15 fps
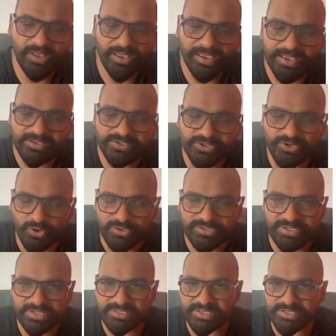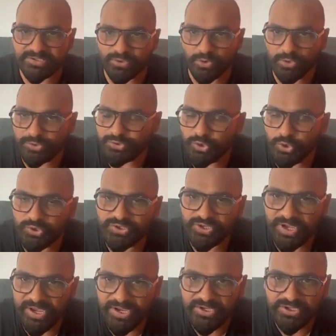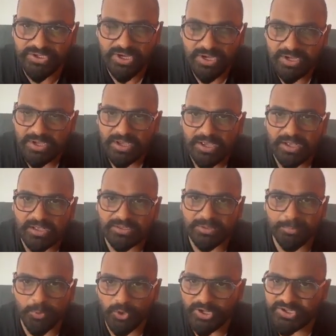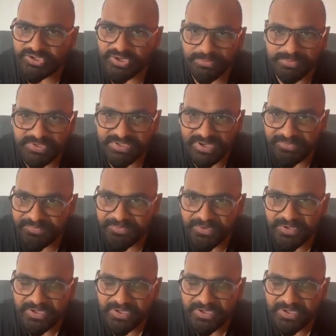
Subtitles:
Acidosis is also change the potassium shift,